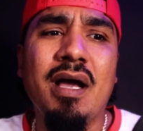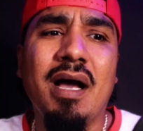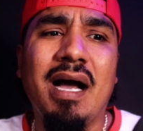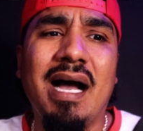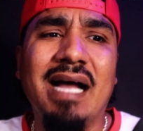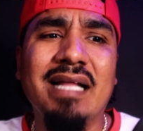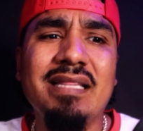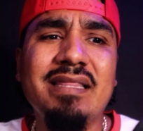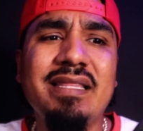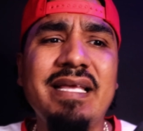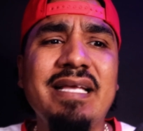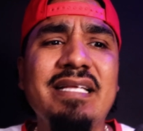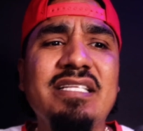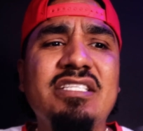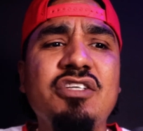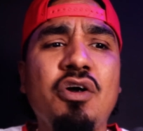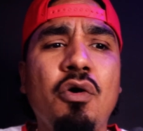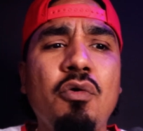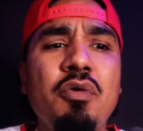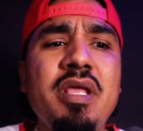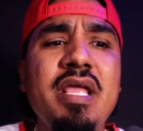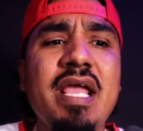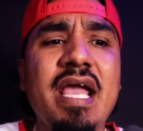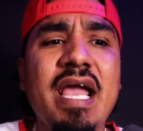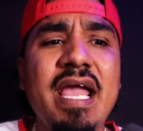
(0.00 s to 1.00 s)
I think
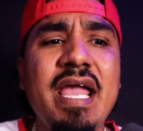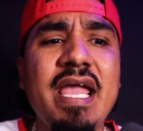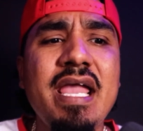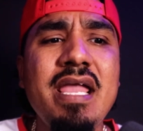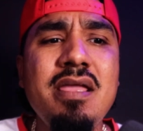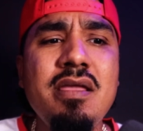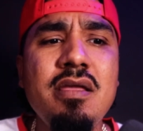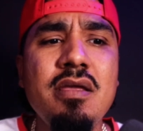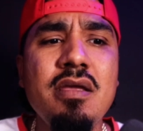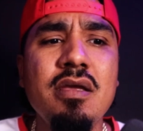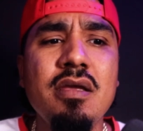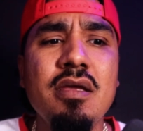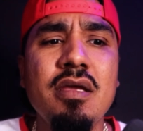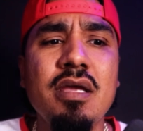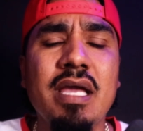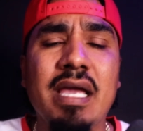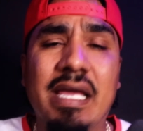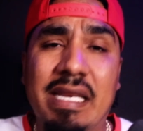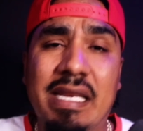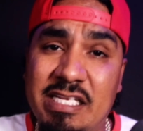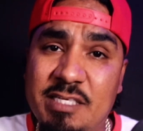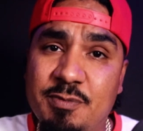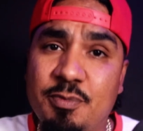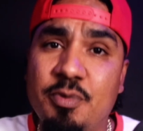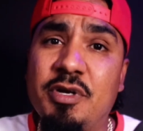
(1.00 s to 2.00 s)
Tony A,
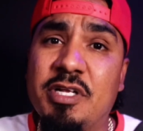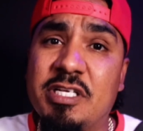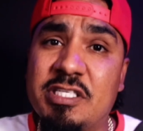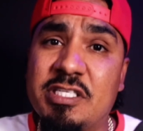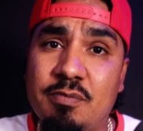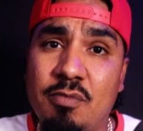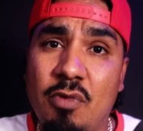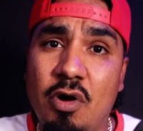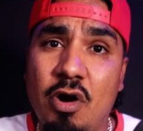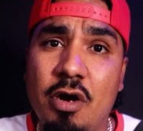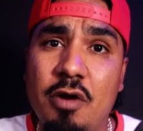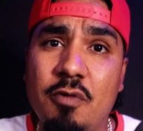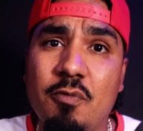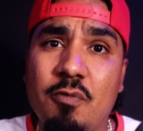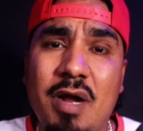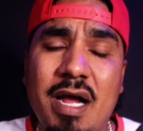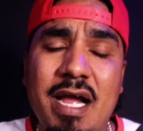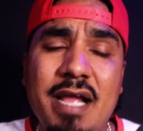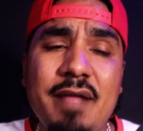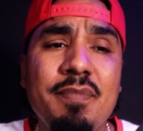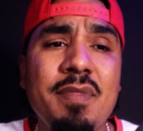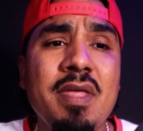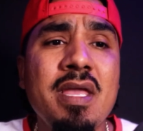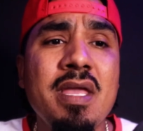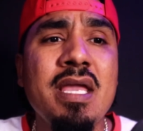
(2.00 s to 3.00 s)
and he's pretty smart,
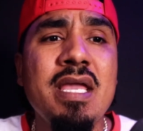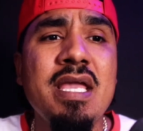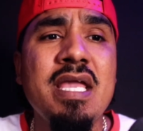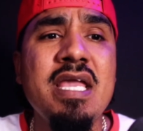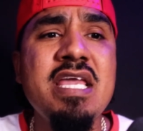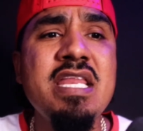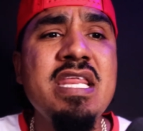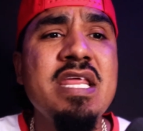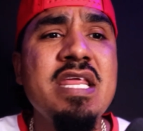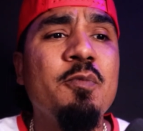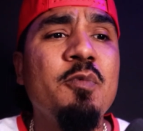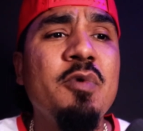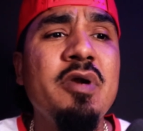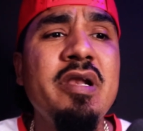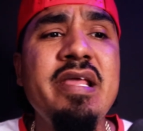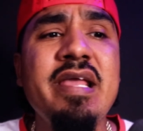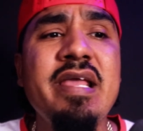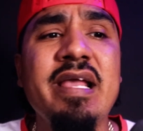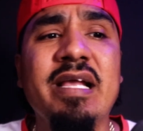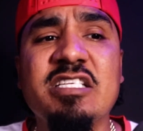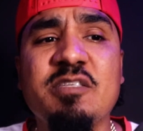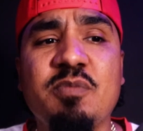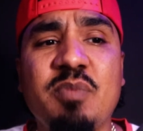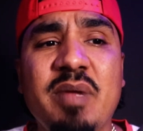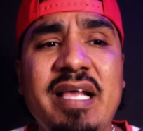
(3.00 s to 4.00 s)
right? He didn't really
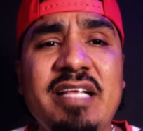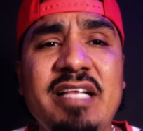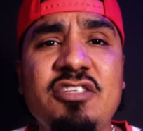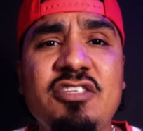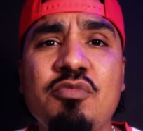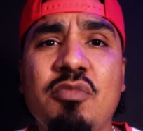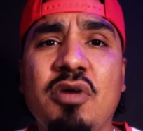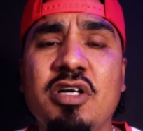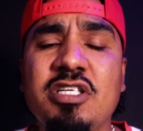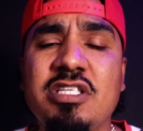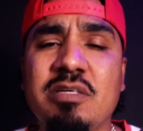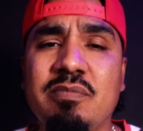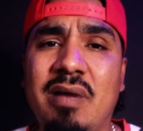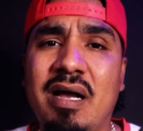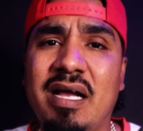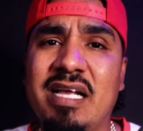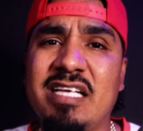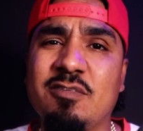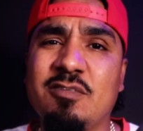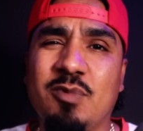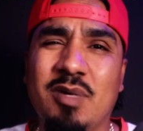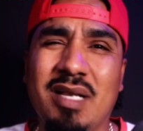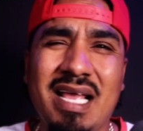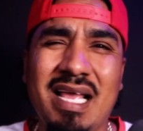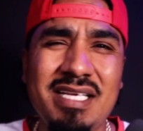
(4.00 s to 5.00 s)
explain too much about
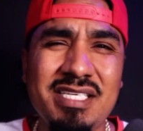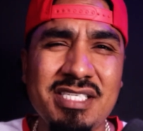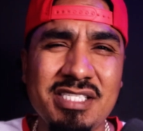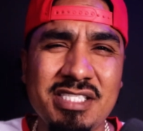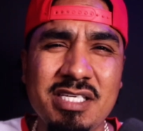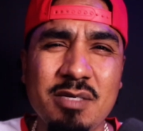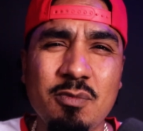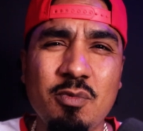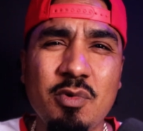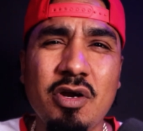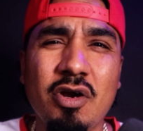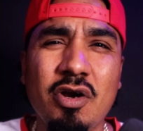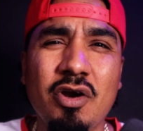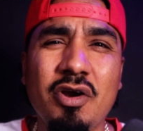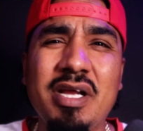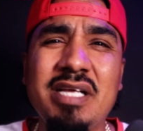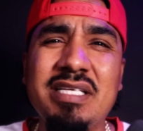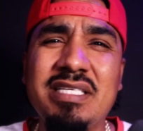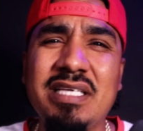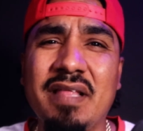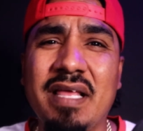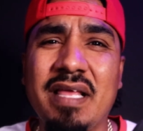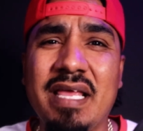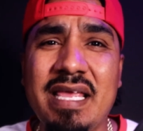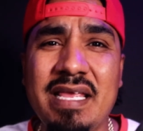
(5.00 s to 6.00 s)
his relationship with her. He
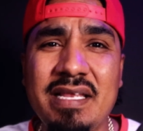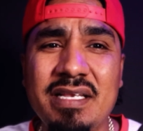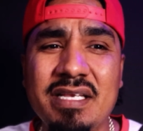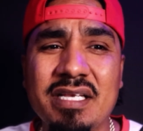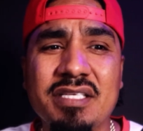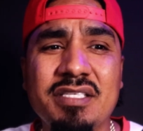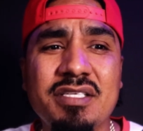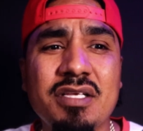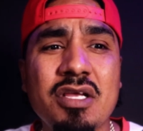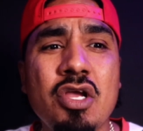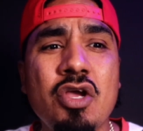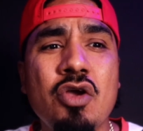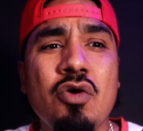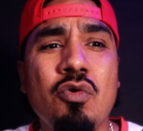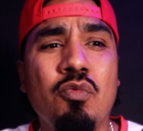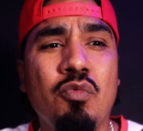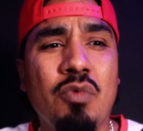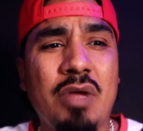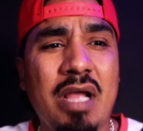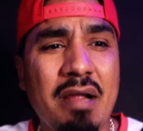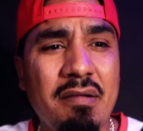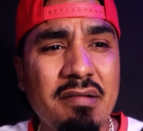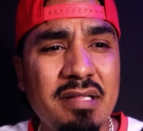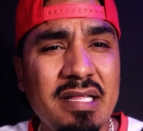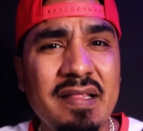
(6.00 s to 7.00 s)
said that he just,
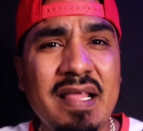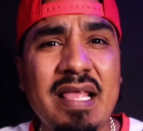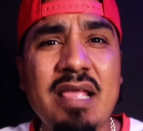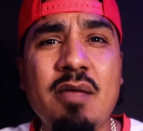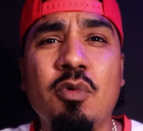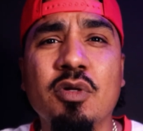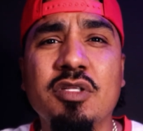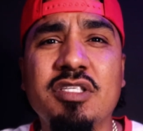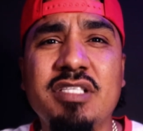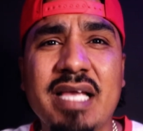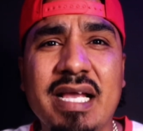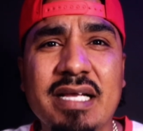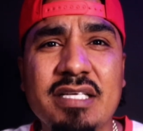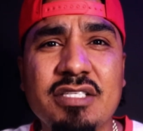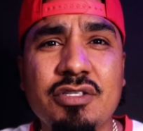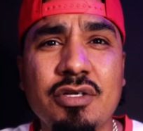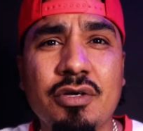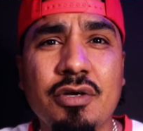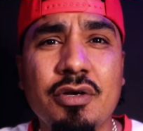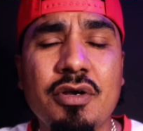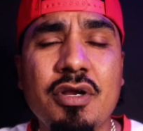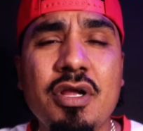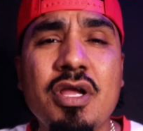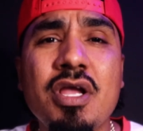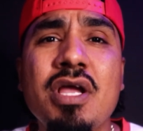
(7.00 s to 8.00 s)
everything that he would text
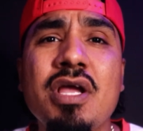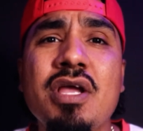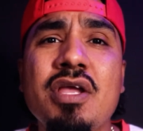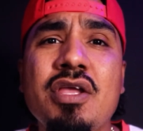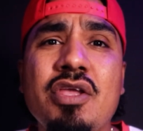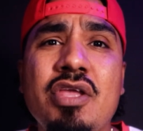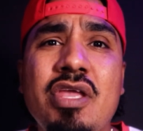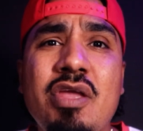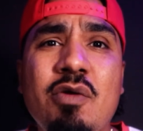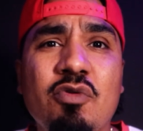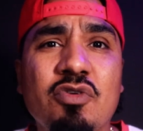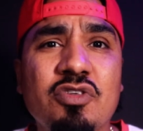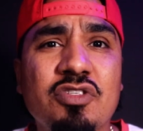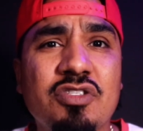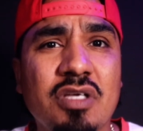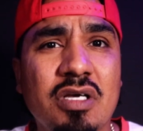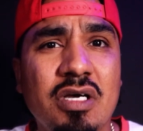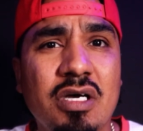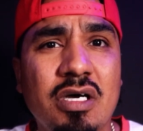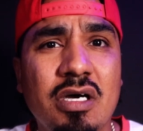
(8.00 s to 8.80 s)
her, he was